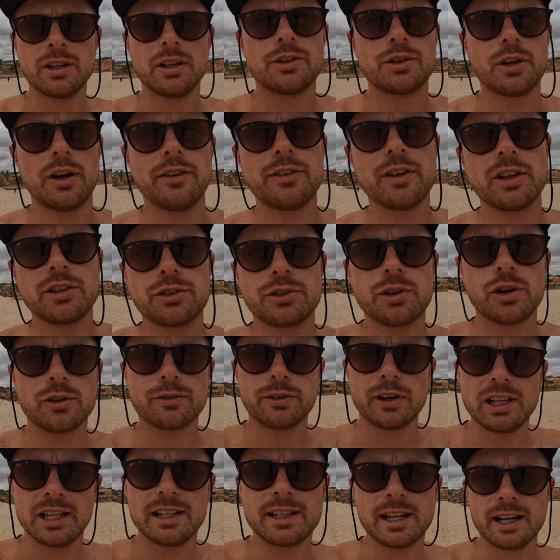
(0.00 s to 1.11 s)
So I think it's dog
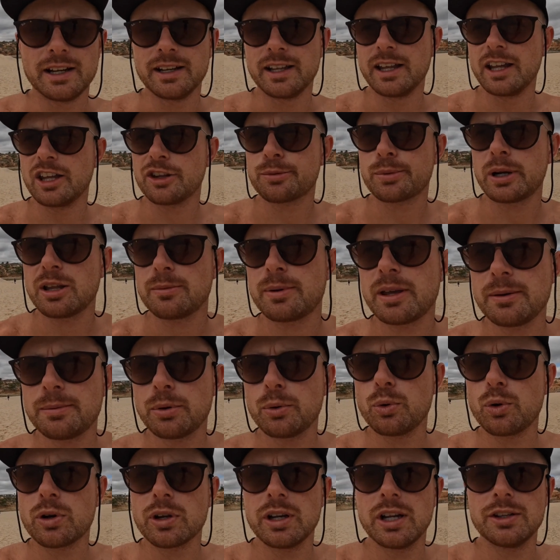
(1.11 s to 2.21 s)
friendly down here. There's plenty of people
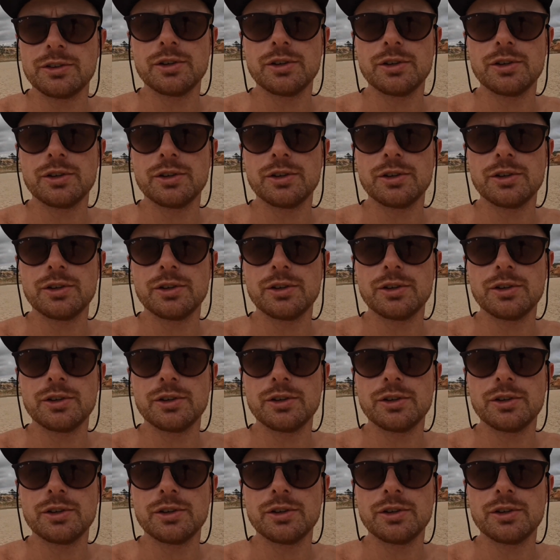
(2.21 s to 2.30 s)
walking their